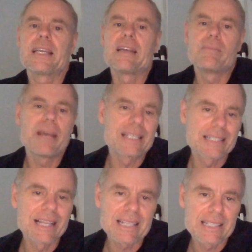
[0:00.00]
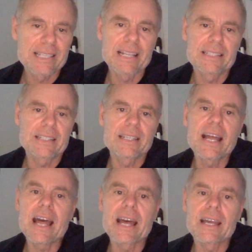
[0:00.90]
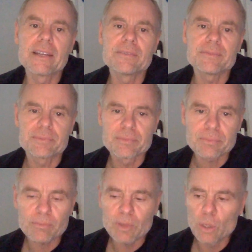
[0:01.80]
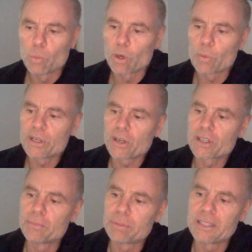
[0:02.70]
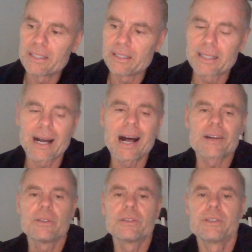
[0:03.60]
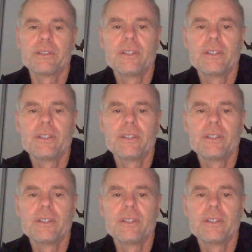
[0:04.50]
It makes less sense today where we are completely coddled.